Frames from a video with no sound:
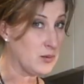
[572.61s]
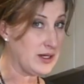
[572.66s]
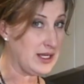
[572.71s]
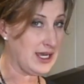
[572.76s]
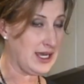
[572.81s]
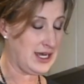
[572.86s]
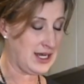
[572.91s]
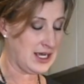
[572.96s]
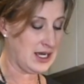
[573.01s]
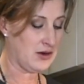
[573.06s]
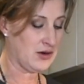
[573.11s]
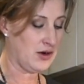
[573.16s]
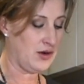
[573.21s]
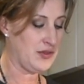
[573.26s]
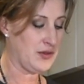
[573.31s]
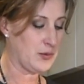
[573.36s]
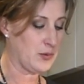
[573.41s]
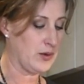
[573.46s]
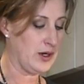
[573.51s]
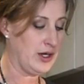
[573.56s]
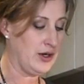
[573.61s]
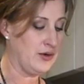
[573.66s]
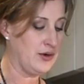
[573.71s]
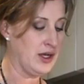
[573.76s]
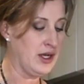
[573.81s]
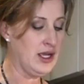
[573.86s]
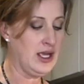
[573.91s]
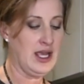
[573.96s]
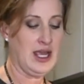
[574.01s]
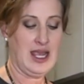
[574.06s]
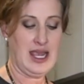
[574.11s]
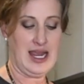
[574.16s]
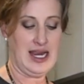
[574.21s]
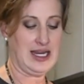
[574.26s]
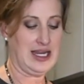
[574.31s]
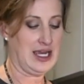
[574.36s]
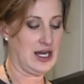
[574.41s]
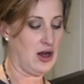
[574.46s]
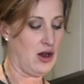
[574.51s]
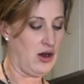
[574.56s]
we head out on the road
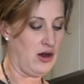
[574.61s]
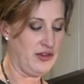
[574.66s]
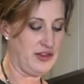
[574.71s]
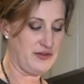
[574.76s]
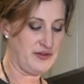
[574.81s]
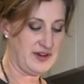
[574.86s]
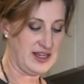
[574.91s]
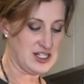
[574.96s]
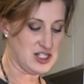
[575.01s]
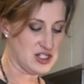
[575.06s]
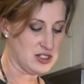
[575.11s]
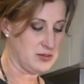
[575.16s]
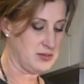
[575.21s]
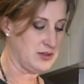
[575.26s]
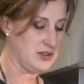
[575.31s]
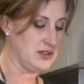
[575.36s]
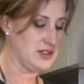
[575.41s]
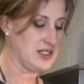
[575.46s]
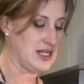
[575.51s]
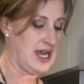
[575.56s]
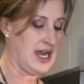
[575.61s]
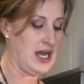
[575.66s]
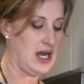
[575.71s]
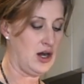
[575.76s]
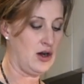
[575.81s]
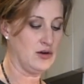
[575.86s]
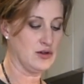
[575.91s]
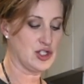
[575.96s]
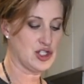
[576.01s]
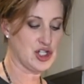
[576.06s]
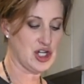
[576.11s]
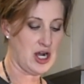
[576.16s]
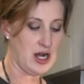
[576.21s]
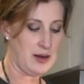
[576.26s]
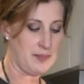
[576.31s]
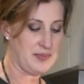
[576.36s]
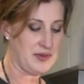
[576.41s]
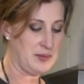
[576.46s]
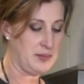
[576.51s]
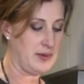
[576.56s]
and get all the vegetables out,
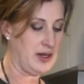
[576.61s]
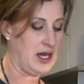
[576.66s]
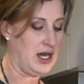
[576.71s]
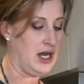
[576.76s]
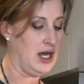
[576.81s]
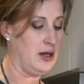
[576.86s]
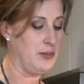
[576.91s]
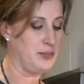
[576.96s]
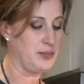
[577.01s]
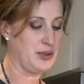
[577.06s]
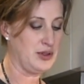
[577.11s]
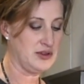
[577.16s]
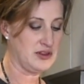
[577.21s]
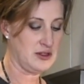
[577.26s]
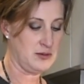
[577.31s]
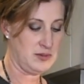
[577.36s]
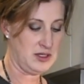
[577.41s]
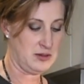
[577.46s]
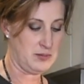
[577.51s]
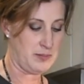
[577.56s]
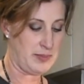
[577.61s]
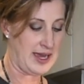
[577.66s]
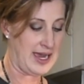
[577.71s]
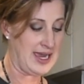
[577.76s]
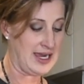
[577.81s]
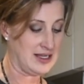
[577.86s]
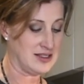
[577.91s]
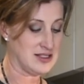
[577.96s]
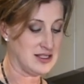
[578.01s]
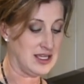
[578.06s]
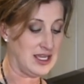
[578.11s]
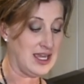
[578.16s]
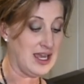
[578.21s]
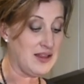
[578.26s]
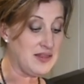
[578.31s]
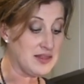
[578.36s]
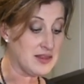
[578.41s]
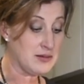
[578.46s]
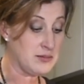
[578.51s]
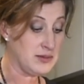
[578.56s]
chop them up, put them in bags,
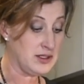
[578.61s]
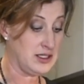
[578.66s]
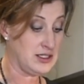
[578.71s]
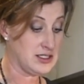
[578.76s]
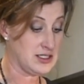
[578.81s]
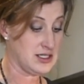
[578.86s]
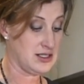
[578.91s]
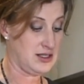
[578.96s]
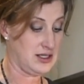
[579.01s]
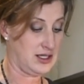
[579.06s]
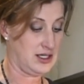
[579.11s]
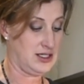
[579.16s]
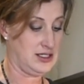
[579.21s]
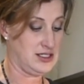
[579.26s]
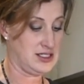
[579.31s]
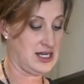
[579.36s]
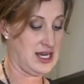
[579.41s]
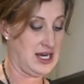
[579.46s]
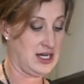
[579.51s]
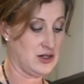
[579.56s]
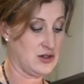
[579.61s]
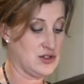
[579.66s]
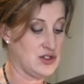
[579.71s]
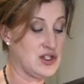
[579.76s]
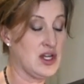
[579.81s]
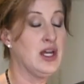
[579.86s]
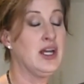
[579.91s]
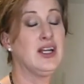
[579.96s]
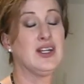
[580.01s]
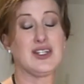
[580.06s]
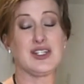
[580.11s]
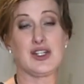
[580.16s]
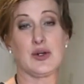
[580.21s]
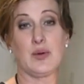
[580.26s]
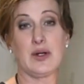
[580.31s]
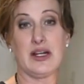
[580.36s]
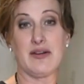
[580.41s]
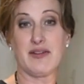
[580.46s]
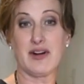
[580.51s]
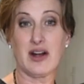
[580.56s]
get them into the containers. So
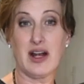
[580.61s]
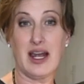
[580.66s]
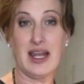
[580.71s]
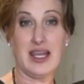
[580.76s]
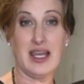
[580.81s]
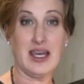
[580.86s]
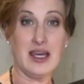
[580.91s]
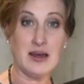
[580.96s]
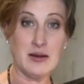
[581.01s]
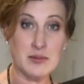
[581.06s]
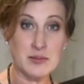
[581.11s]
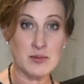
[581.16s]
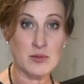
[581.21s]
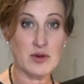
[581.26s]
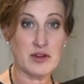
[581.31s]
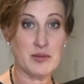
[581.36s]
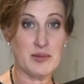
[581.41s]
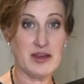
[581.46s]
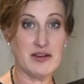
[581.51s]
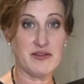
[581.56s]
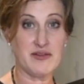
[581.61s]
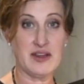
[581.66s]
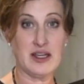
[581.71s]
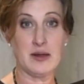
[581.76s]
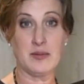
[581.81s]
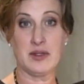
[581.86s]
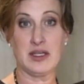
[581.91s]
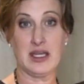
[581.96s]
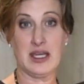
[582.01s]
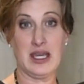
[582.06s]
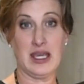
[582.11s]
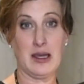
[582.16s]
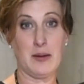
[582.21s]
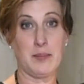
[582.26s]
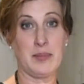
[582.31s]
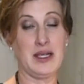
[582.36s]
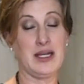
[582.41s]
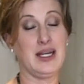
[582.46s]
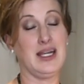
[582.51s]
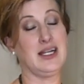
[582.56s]
whenever I am with my family
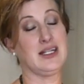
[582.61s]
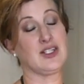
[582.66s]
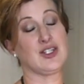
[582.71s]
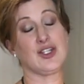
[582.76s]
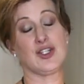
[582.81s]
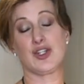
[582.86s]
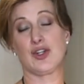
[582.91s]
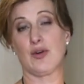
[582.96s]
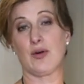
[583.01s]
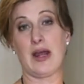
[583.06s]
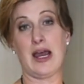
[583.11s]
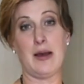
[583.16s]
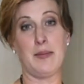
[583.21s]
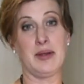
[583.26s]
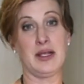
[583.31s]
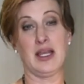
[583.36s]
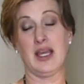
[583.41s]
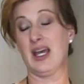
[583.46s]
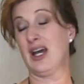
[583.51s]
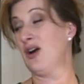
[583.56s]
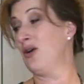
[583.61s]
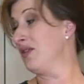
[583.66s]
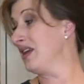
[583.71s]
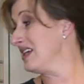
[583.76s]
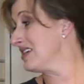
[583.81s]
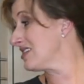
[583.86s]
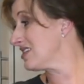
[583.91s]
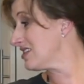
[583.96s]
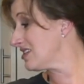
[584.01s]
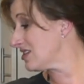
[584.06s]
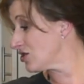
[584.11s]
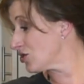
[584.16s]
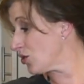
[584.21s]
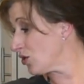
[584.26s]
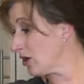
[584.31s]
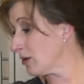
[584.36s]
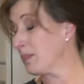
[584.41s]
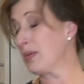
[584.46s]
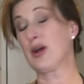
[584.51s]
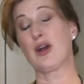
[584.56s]
camping, it's just grab and go. They
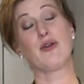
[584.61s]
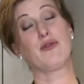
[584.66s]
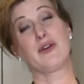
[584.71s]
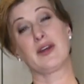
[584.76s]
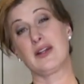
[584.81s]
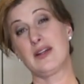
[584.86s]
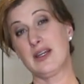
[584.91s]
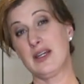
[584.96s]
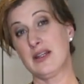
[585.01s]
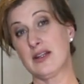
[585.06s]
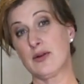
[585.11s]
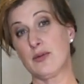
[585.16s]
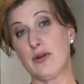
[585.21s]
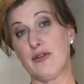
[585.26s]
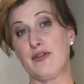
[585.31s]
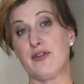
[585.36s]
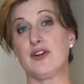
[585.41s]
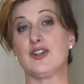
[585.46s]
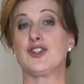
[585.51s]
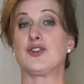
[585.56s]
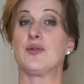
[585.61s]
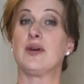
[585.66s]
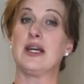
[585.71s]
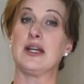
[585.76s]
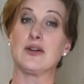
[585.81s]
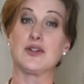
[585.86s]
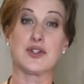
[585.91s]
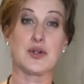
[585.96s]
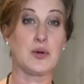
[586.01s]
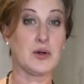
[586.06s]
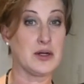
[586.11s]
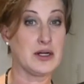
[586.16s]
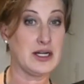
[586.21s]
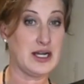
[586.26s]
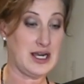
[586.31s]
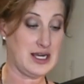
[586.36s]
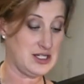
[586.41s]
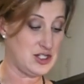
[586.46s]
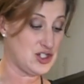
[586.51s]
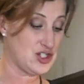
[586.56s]
store perfectly in the refrigerators or in
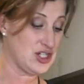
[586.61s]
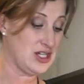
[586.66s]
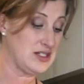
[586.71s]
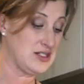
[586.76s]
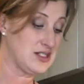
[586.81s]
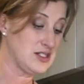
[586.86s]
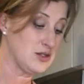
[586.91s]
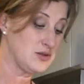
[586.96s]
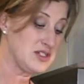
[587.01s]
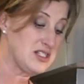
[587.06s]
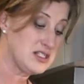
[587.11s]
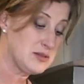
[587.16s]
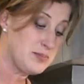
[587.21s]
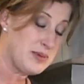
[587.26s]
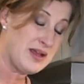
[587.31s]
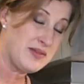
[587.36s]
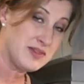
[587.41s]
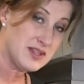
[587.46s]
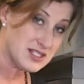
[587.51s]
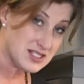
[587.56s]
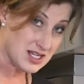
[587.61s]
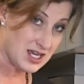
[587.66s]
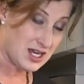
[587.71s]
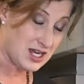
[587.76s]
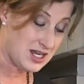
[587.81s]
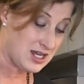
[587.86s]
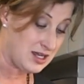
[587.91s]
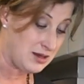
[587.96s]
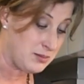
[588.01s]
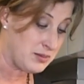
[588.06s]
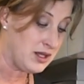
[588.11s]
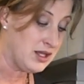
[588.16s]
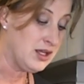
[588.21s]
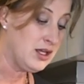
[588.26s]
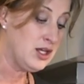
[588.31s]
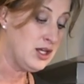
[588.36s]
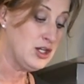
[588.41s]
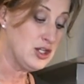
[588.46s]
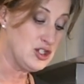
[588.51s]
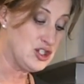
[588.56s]
ice chests. So spend the time
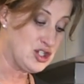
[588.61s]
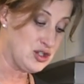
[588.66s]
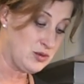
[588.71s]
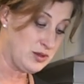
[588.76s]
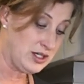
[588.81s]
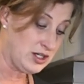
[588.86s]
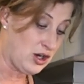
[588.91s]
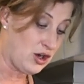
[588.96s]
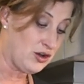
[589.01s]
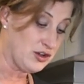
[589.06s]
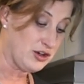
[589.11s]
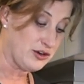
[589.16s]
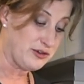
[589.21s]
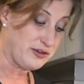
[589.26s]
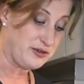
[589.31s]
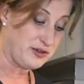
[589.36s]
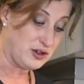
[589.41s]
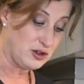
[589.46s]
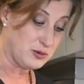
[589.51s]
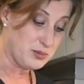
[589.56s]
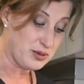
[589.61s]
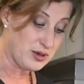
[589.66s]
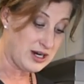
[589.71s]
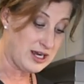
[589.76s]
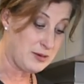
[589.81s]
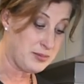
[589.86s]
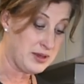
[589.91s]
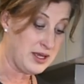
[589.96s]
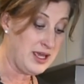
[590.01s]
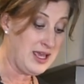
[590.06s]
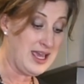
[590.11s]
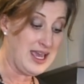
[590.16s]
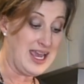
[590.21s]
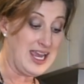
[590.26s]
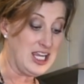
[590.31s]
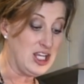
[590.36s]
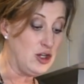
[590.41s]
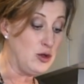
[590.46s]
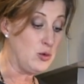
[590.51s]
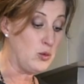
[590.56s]
doing all your food prep,
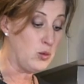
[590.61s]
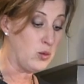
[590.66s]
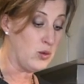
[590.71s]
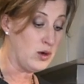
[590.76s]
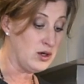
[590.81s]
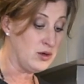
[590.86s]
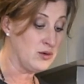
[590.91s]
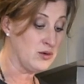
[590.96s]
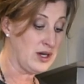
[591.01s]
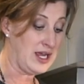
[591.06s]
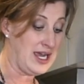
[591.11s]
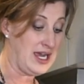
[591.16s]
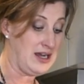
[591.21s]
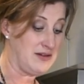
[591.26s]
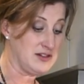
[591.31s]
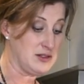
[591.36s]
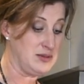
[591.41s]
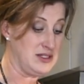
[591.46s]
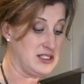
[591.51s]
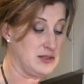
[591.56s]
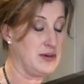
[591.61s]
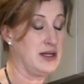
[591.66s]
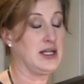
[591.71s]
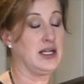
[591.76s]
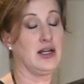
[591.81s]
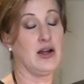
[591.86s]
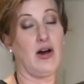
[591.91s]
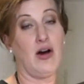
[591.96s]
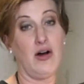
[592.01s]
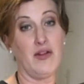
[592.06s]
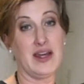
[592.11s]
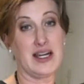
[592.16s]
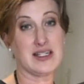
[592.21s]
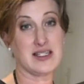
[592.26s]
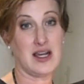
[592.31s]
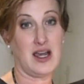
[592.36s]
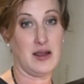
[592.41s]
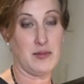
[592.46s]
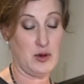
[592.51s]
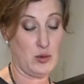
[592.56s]
and you won't have to be spending all that
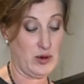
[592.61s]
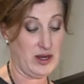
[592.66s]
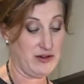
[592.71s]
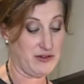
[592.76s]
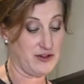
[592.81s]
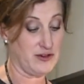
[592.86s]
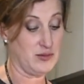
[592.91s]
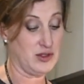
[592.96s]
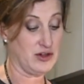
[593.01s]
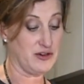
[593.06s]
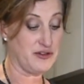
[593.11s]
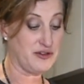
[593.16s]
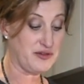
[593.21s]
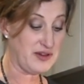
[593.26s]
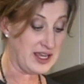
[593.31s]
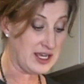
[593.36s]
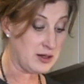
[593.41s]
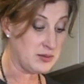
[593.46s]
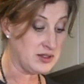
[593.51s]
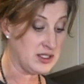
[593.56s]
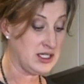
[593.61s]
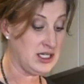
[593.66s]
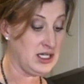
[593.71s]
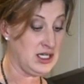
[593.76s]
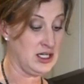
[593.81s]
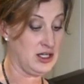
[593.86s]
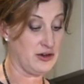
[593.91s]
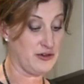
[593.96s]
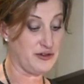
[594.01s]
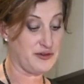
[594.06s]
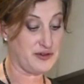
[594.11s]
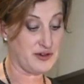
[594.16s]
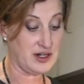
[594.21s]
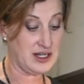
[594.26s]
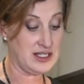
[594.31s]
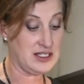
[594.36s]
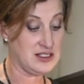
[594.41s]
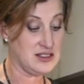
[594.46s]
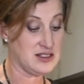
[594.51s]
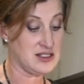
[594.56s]
time away from your family and your
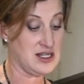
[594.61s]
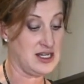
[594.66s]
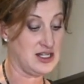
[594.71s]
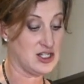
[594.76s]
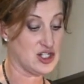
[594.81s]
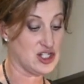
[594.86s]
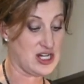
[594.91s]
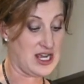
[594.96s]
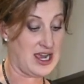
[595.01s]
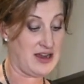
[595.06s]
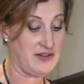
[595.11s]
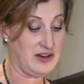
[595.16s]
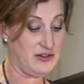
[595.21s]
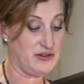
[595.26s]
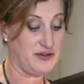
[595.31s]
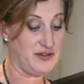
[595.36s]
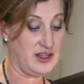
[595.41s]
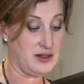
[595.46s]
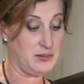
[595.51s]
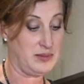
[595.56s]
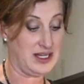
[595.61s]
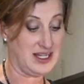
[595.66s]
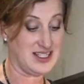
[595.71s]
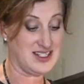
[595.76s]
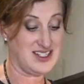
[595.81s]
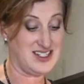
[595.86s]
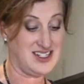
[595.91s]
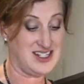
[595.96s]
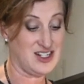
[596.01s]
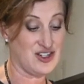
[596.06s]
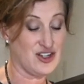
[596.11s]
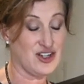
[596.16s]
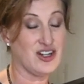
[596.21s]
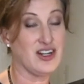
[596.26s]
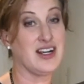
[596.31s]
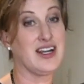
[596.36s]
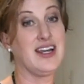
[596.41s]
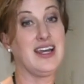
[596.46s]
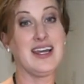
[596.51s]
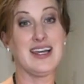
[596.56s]
friends and just having fun, because
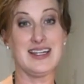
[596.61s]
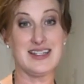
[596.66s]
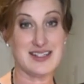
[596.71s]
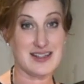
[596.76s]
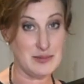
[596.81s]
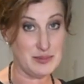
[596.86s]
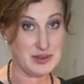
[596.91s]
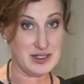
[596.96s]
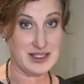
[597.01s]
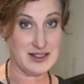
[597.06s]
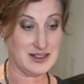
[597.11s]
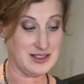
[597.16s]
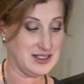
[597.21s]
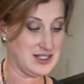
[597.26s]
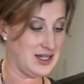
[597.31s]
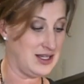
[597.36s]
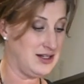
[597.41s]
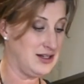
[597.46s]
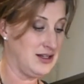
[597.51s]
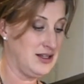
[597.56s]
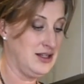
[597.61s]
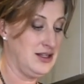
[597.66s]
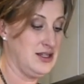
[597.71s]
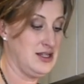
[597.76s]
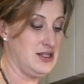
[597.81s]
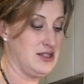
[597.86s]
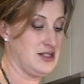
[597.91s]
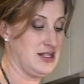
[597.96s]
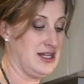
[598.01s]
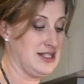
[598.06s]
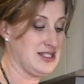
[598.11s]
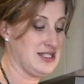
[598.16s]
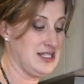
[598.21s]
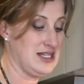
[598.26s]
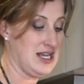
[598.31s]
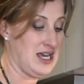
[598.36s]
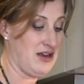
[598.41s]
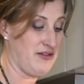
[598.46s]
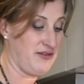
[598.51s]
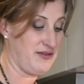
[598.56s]
dinner is completely done. So that's
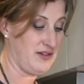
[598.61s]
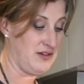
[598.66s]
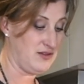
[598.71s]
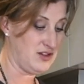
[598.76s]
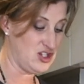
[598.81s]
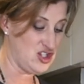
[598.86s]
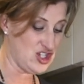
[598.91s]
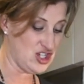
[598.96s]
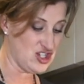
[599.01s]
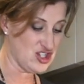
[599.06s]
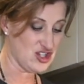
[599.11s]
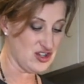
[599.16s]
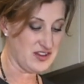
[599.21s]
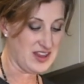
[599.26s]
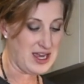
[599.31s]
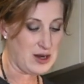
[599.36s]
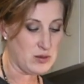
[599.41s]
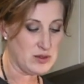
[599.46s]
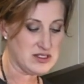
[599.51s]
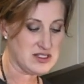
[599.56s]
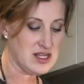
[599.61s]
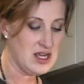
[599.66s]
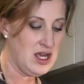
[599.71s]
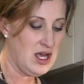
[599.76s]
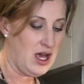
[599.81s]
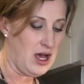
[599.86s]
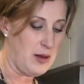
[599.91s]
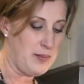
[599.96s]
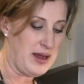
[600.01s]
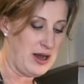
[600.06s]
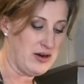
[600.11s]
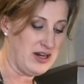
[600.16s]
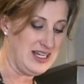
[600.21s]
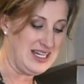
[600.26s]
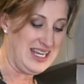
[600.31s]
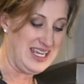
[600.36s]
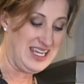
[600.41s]
enough of the ginger. That was about an